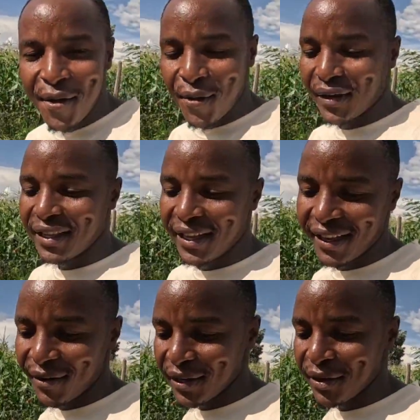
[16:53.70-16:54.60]
were
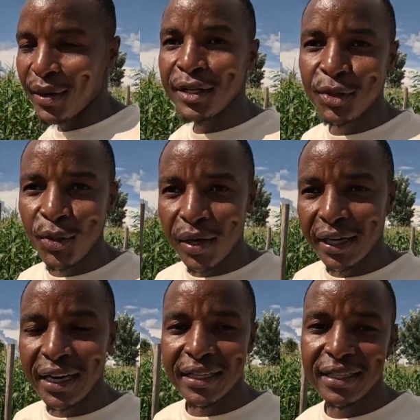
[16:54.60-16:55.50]
the ones who were
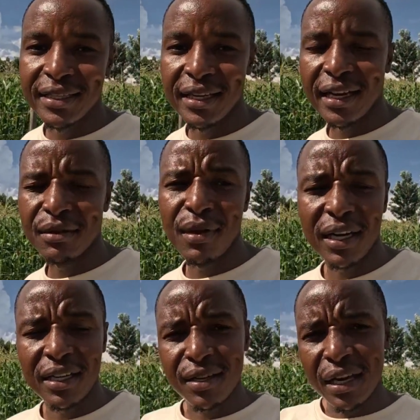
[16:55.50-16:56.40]
really assisting us. But
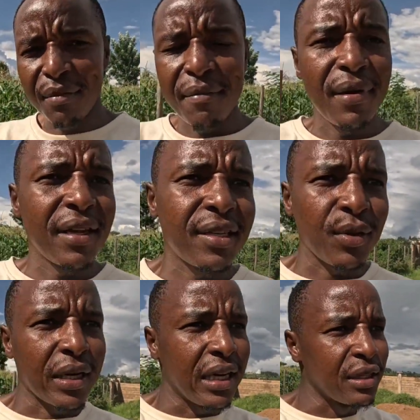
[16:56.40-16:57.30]
I tried my best to
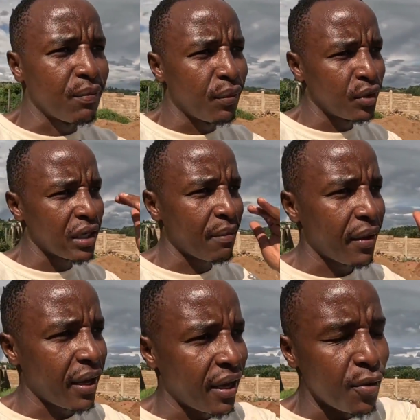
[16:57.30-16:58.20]
at least put up
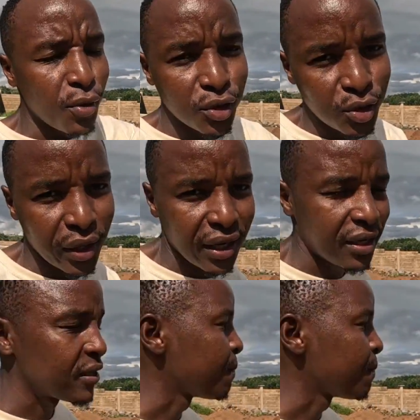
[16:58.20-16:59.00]
a good toilet